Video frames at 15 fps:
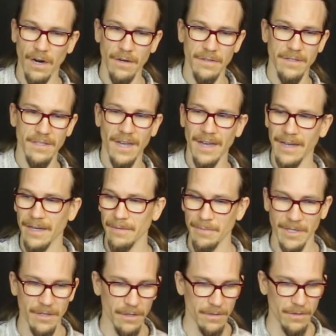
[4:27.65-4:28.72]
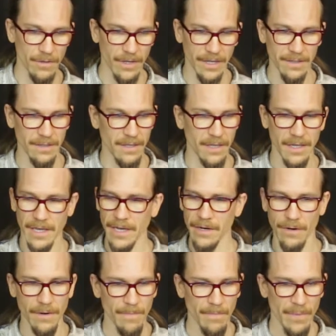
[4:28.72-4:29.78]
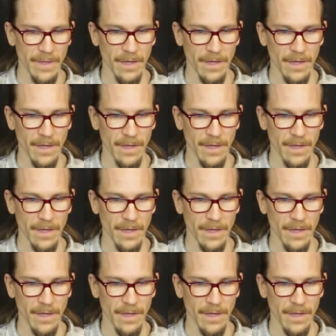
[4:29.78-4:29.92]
are tight, because you can see here,